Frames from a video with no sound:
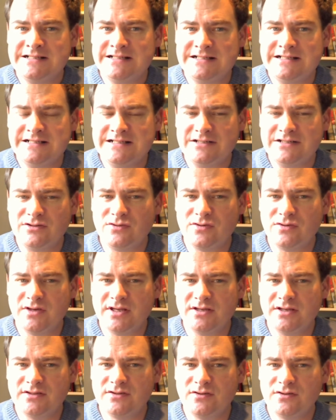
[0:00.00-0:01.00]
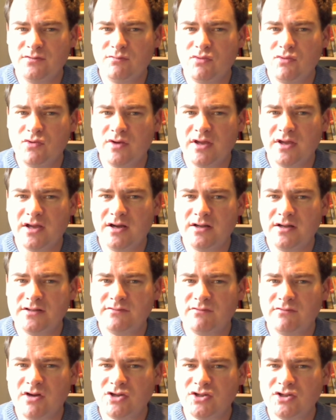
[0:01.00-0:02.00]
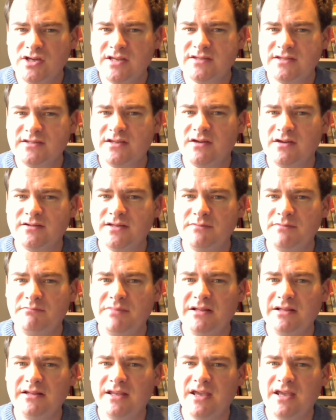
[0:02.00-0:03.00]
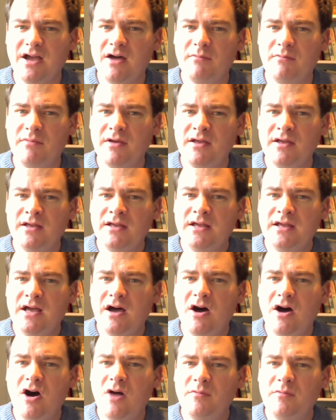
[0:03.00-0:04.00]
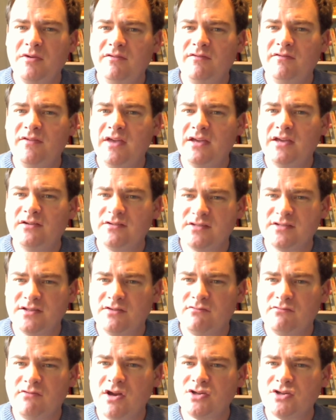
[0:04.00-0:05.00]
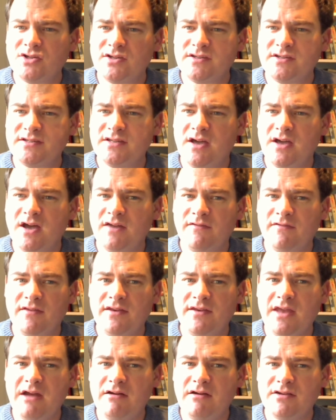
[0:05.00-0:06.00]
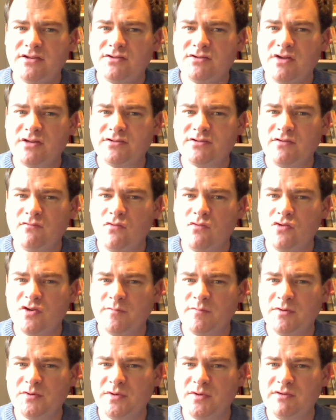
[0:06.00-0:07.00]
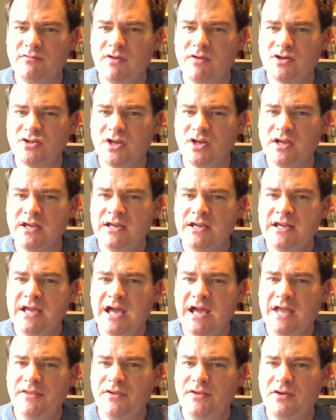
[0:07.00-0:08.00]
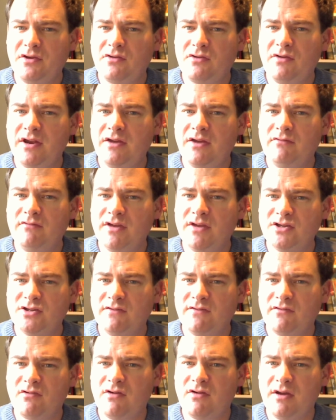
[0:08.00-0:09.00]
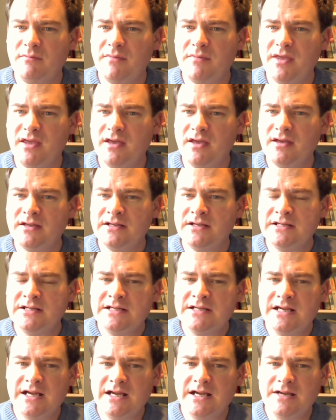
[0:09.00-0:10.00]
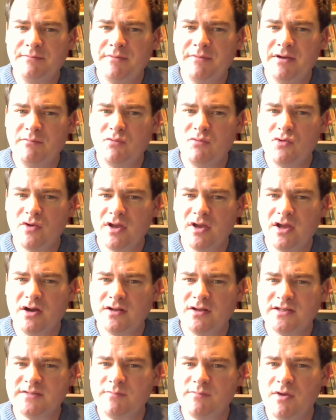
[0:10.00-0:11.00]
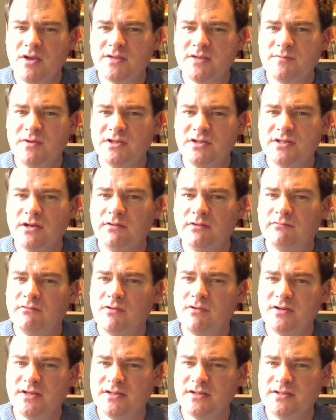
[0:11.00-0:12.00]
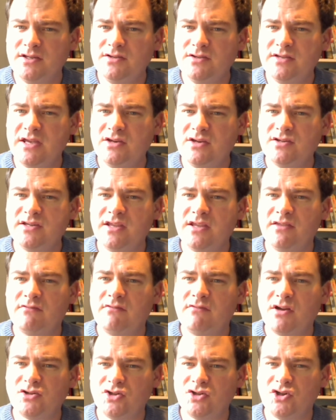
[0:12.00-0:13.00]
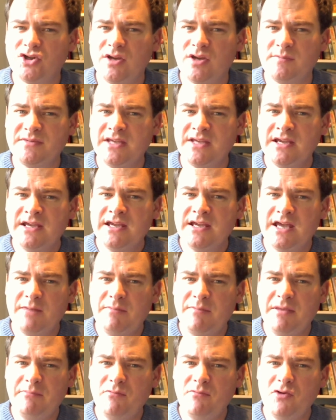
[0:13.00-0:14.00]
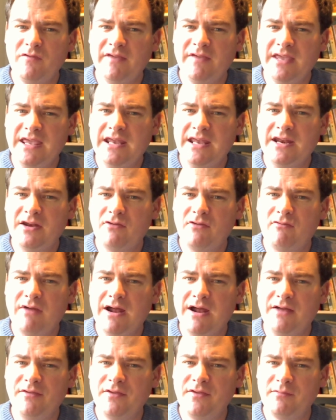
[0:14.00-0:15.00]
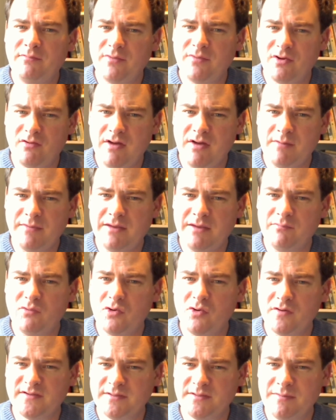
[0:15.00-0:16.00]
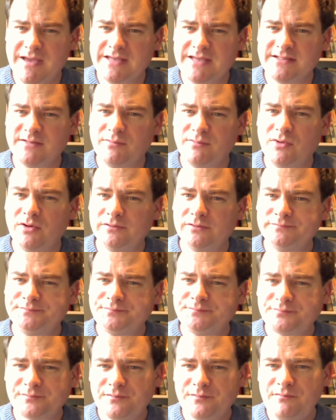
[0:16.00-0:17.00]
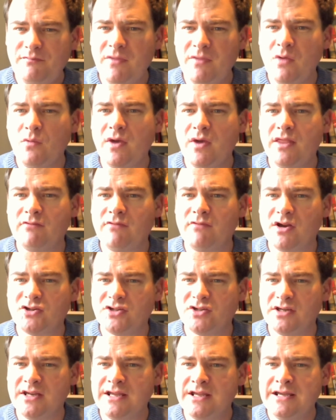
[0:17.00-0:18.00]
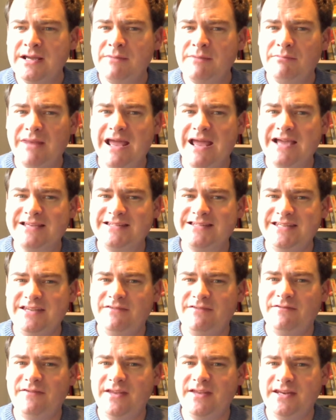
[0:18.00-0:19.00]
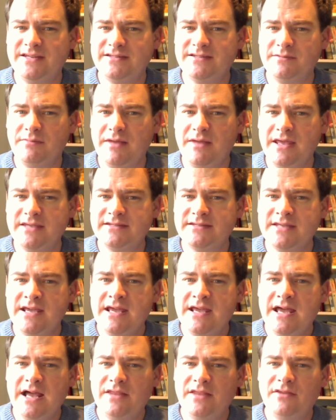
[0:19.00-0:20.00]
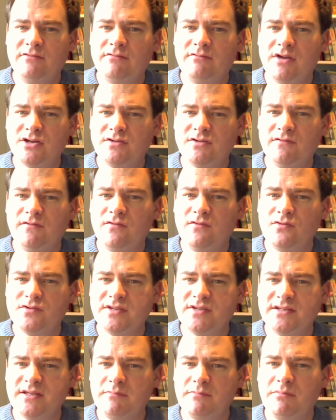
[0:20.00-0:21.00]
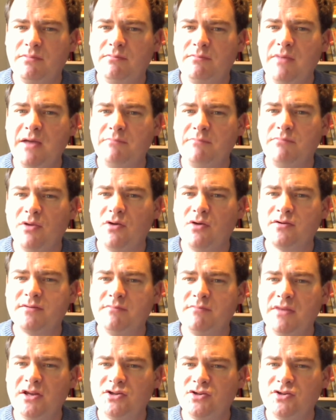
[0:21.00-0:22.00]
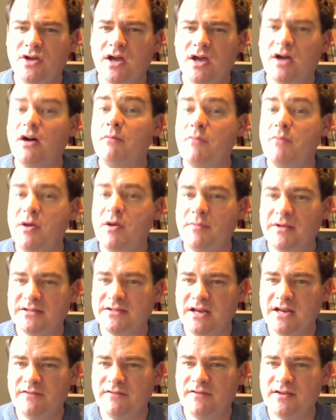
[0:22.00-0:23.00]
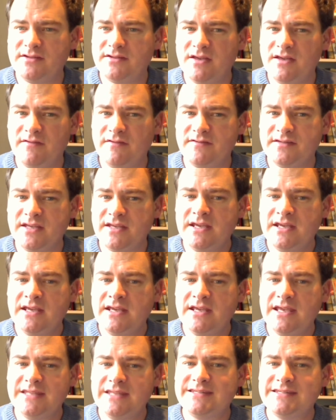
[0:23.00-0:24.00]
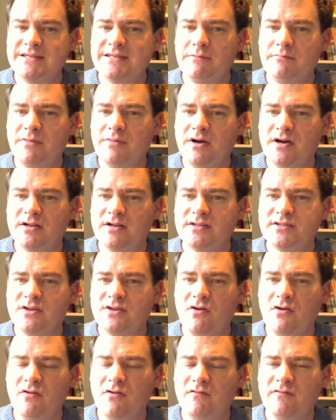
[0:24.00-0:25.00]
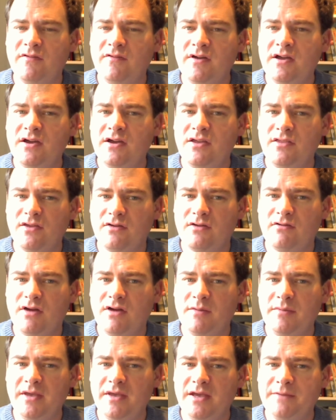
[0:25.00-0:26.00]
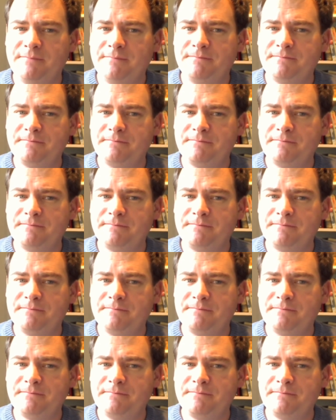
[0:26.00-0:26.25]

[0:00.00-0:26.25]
According to border guards, Russia has started building up armored vehicles on the Russian side of the narrow stretch of water between Russia and the Ukrainian region of Crimea. A border guard spokesman told Reuters news agency that Russian ships had been moving in and around the Crimean port of Sevastopol, where the Russian Black Sea Fleet has a base, and that Russian forces had blocked mobile telephone service in some parts of the Crimea.